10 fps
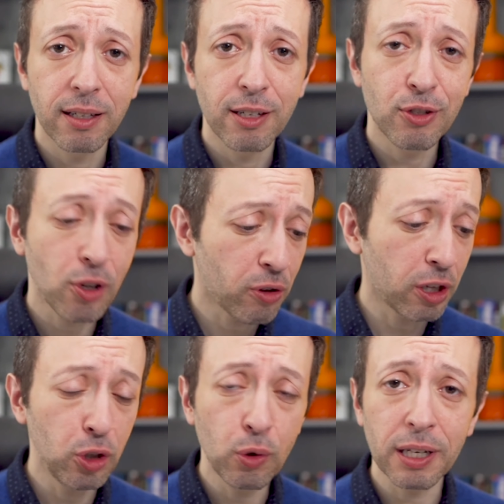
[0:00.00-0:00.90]
so that
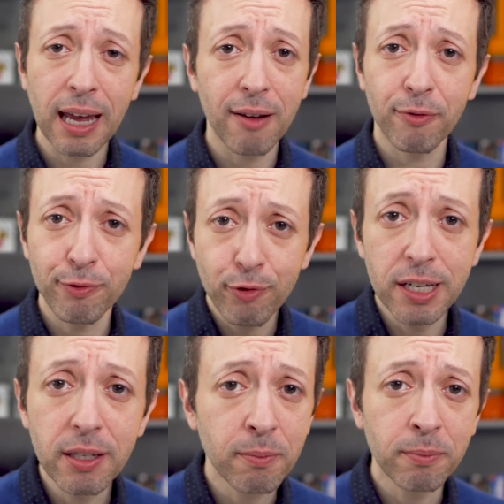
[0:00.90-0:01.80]
you can have
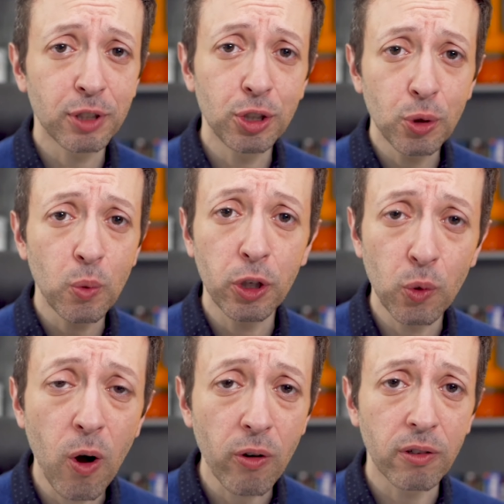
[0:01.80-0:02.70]
freedom to do what you
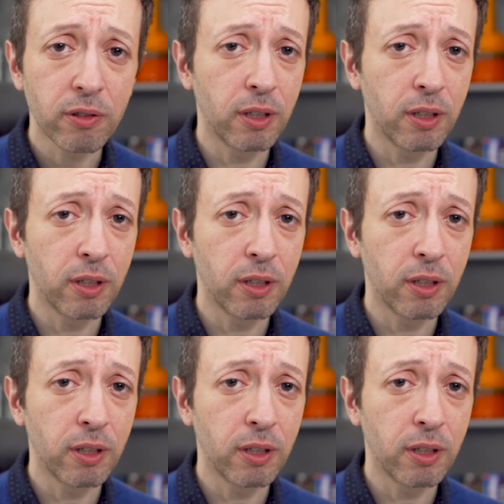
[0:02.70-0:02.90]
want,